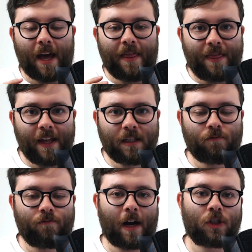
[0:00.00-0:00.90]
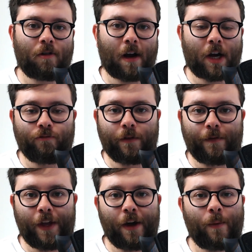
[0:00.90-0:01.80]
In this Rank Tracker
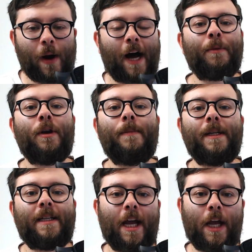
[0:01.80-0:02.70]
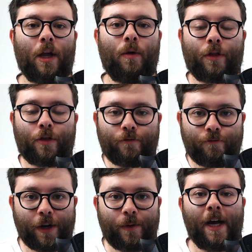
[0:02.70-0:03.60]
review, I'm going to be taking you
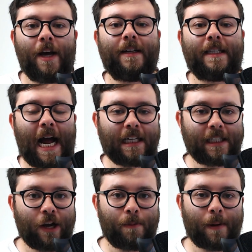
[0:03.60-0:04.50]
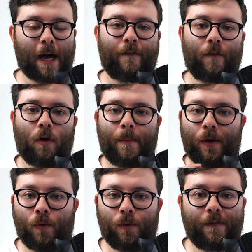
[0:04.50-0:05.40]
through this SEO platform and
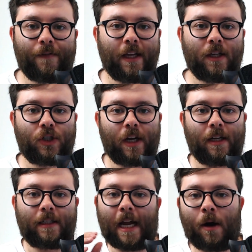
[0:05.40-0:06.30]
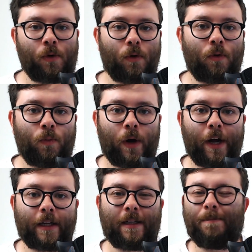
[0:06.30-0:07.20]
all the features and how it all
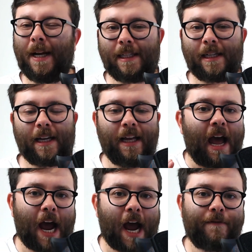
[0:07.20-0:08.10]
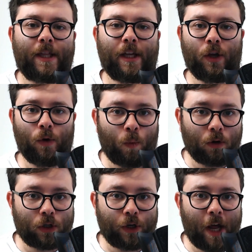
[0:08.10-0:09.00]
works and basically everything you want to